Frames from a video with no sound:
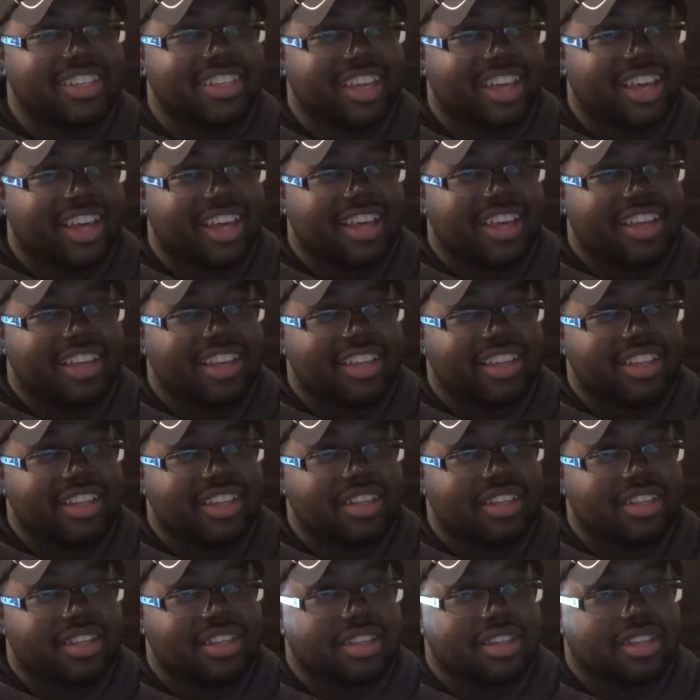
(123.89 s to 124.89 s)
Seven.
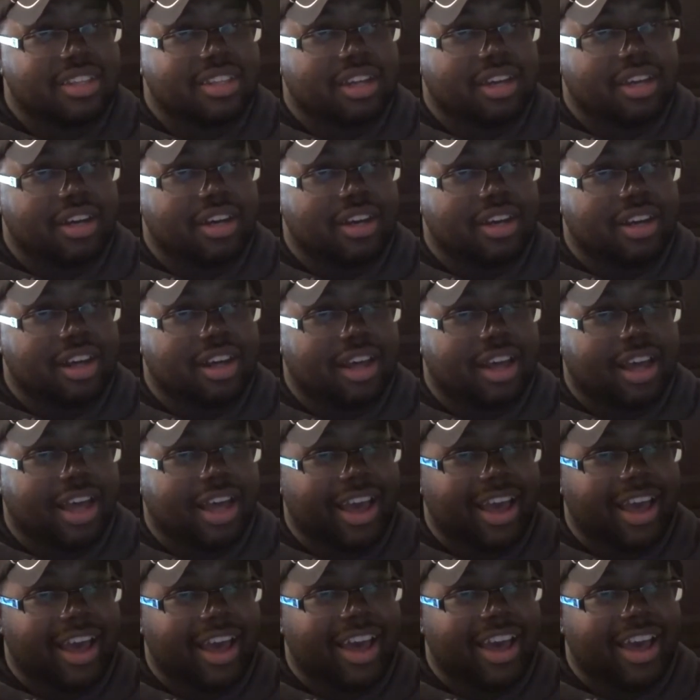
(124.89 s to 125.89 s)
And there it is.
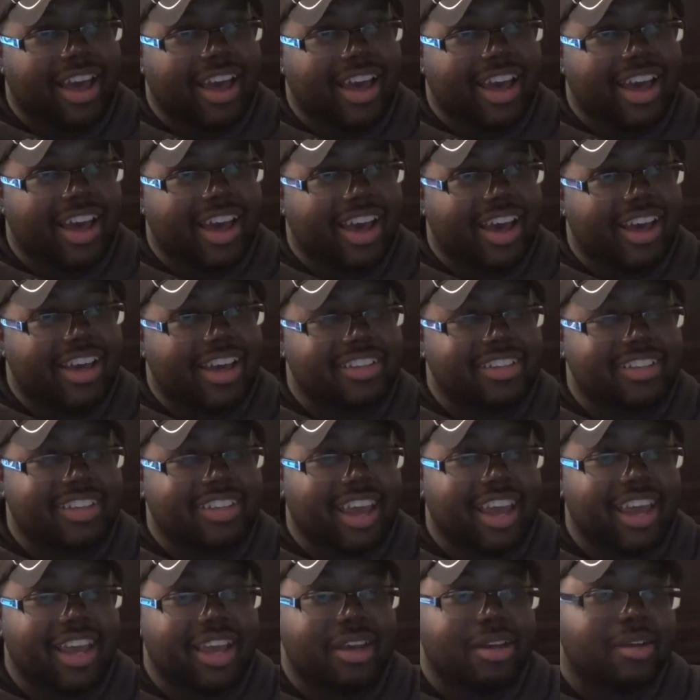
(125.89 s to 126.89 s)
Ah,
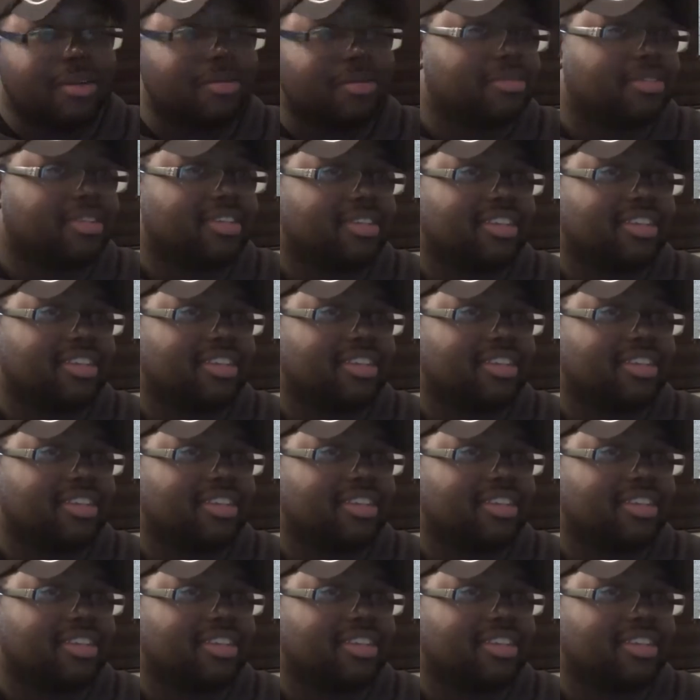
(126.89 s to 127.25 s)
damn.